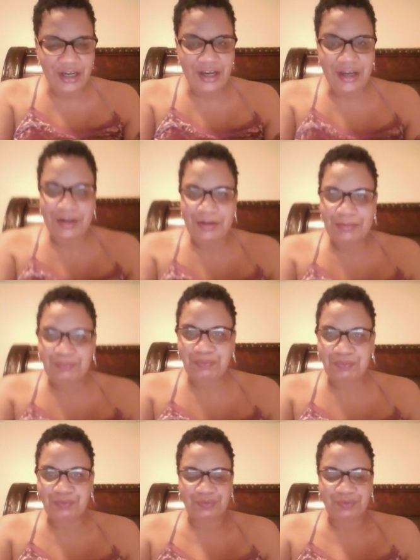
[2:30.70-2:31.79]
um,
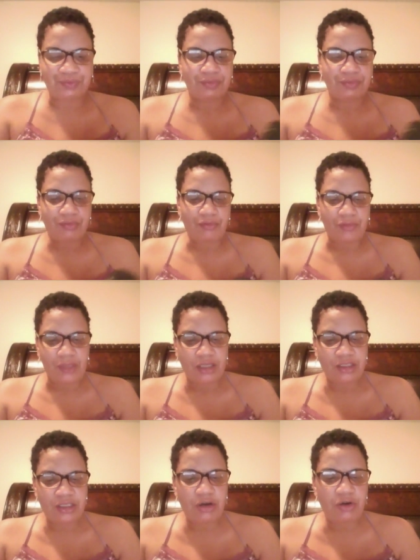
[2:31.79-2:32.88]

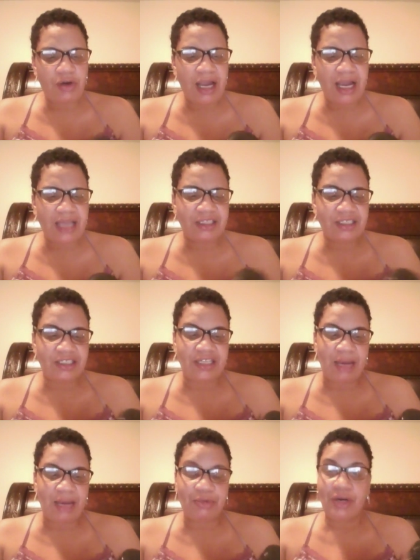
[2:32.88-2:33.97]
so I got this
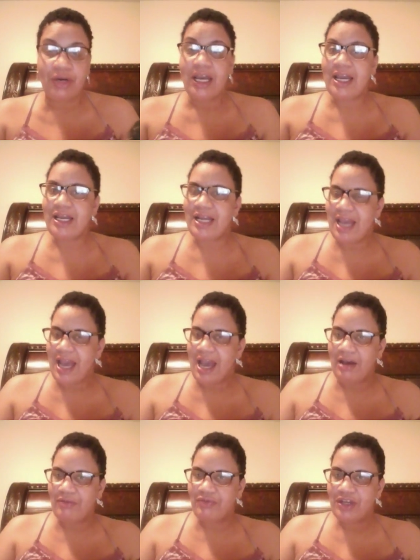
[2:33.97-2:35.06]
Snapple, and they
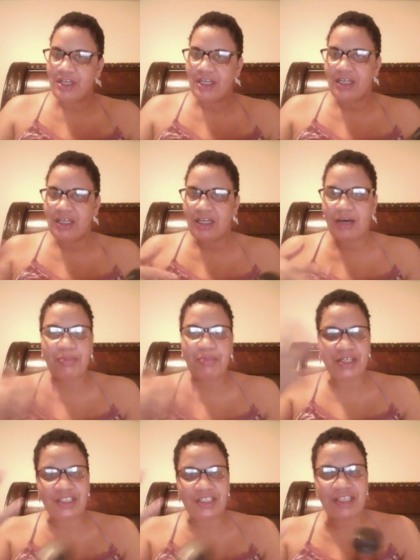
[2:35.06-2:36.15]
have a
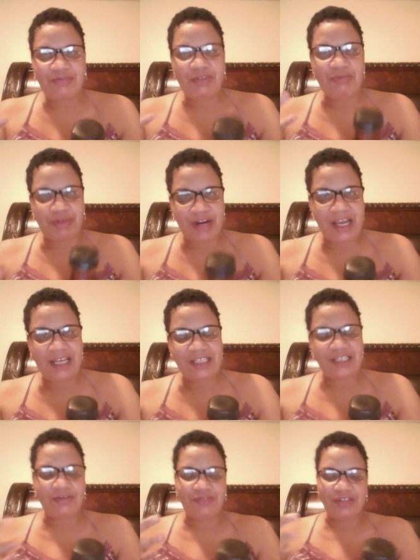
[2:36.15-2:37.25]
bunch of different brands
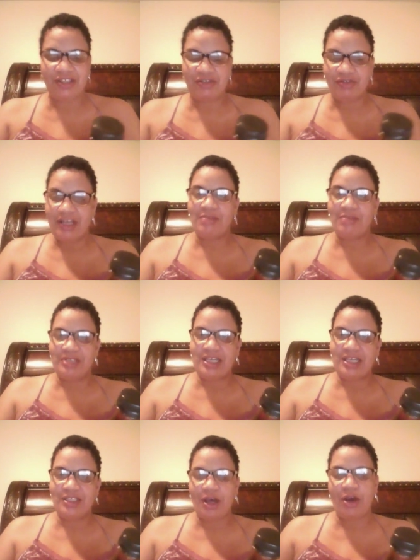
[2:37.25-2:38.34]
of this straight up
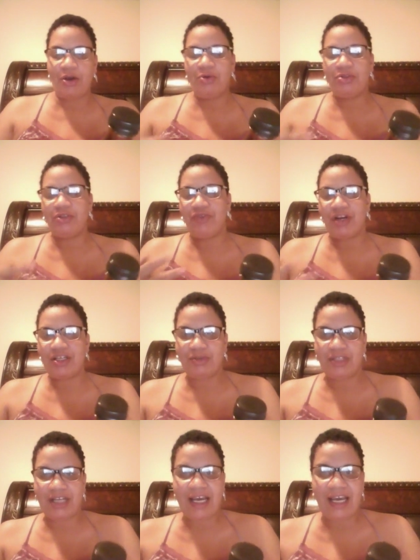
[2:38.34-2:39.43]
tea. So the first
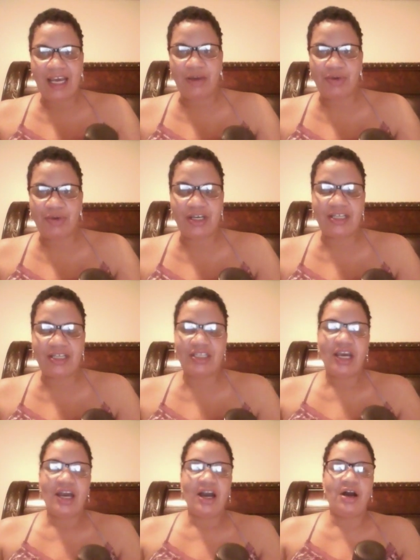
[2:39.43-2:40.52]
one that I had was
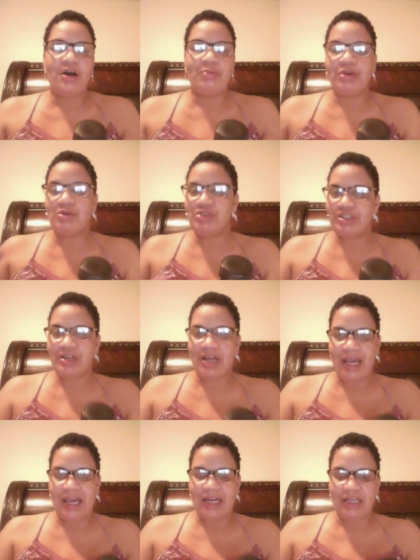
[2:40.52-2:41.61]
um, no sugar
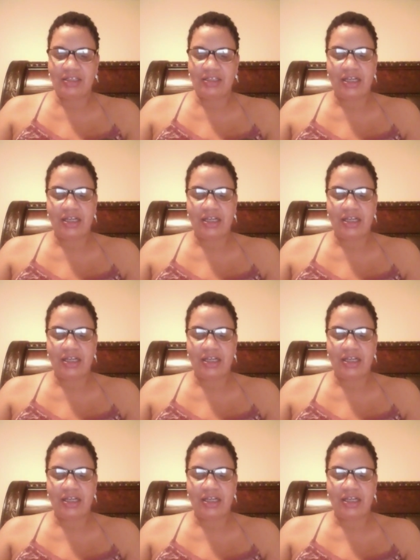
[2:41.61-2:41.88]
added.